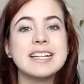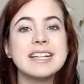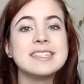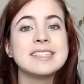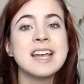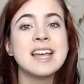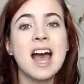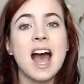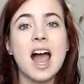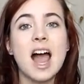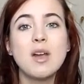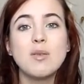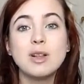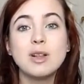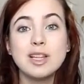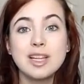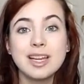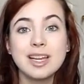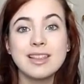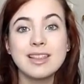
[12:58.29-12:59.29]
And I
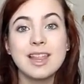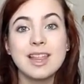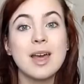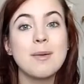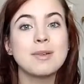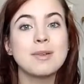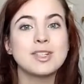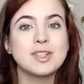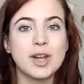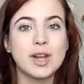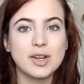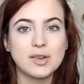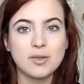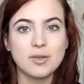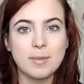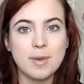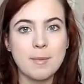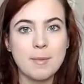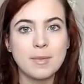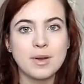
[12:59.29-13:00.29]
will look at them and try to
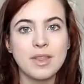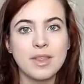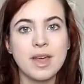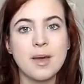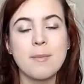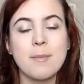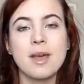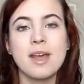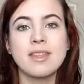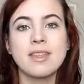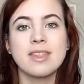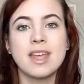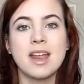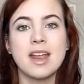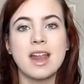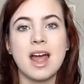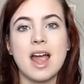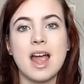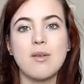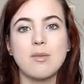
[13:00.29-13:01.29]
remember them, and
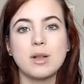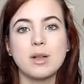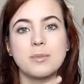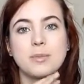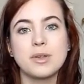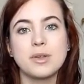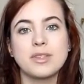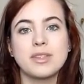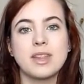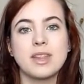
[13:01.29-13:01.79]
then I will